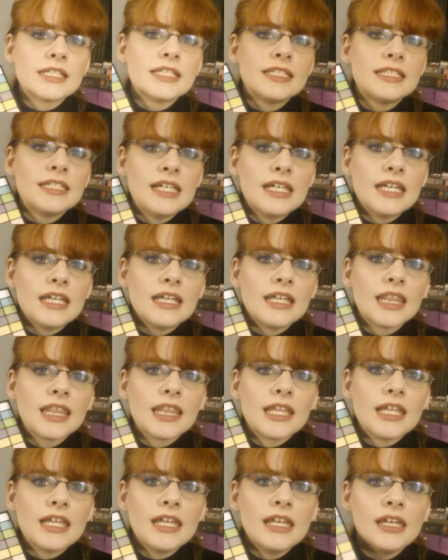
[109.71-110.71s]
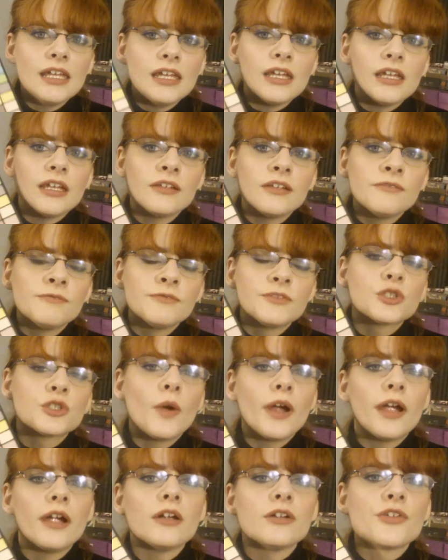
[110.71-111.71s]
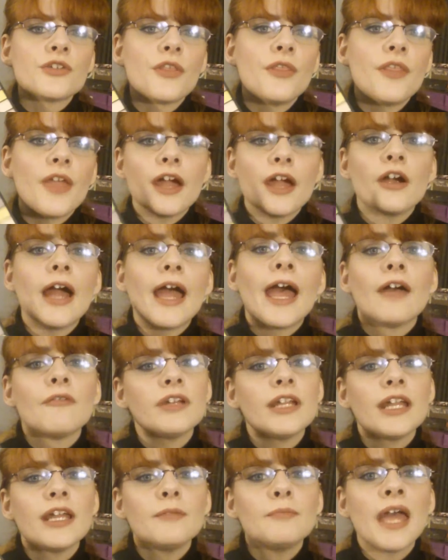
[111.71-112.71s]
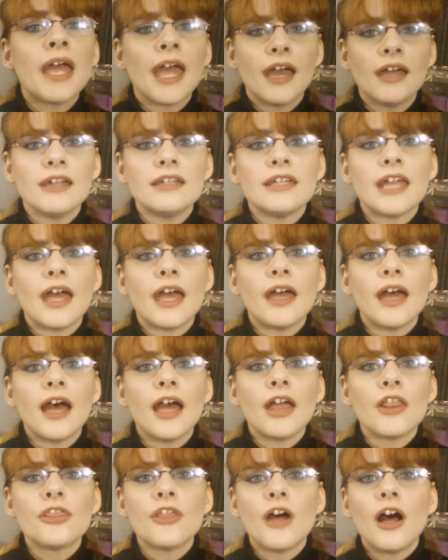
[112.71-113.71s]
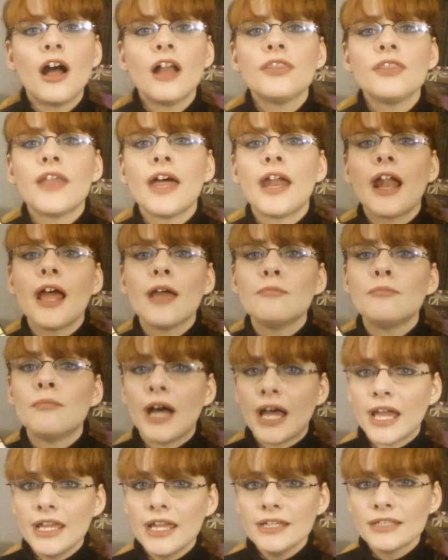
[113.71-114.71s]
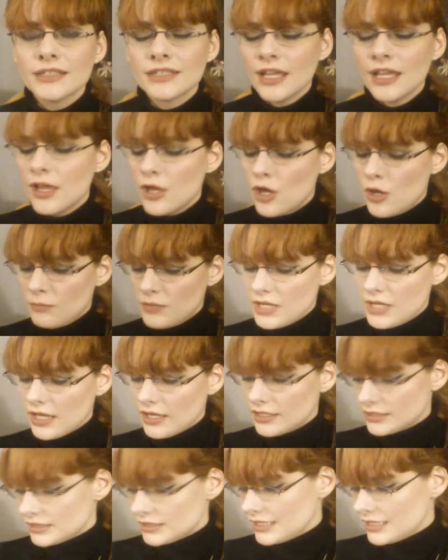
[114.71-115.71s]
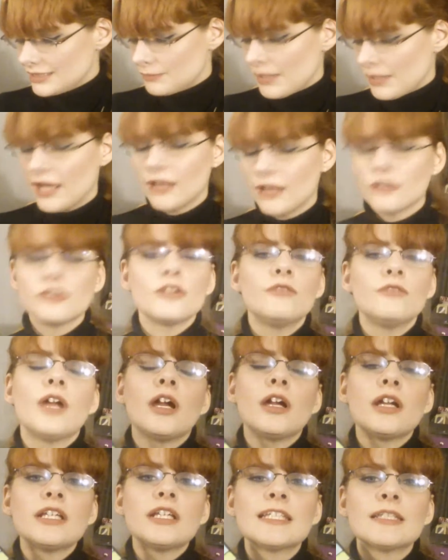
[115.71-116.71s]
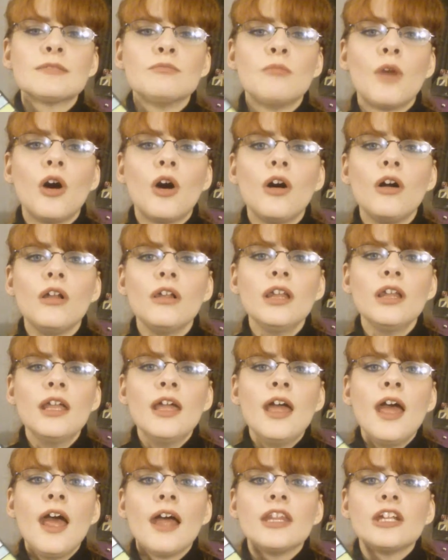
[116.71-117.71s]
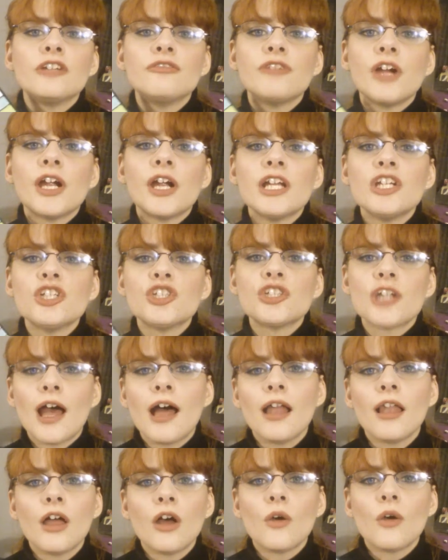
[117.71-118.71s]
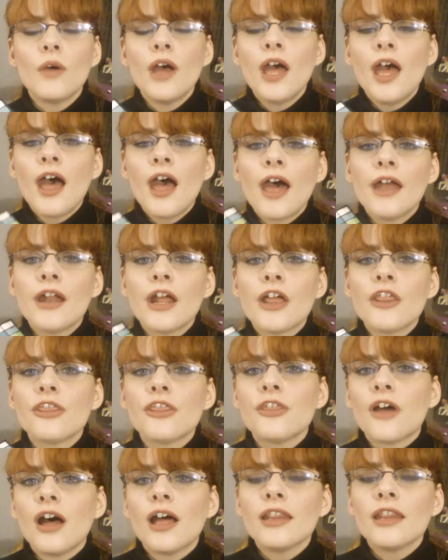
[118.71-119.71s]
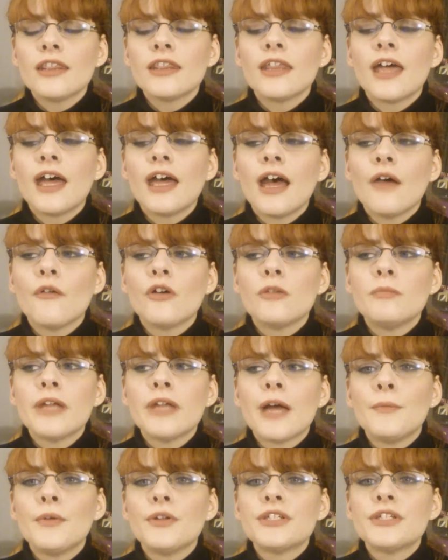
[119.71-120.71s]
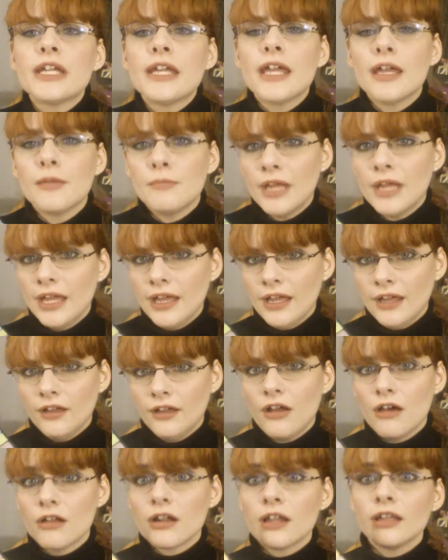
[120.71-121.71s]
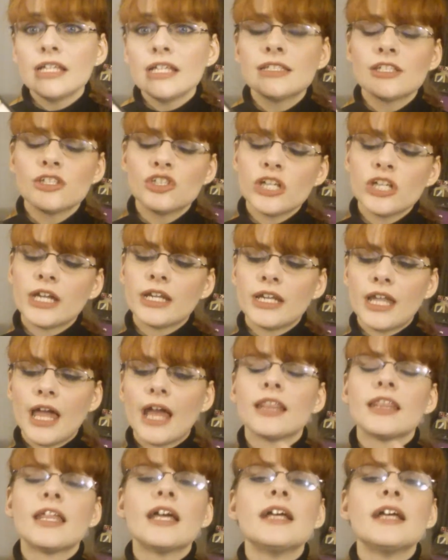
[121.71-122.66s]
to see the squares there. I haven't hit pan yet. I thought that I might, because these pans are very small, they're very shallow, and I thought that I would be able to hit pan on at least a shade like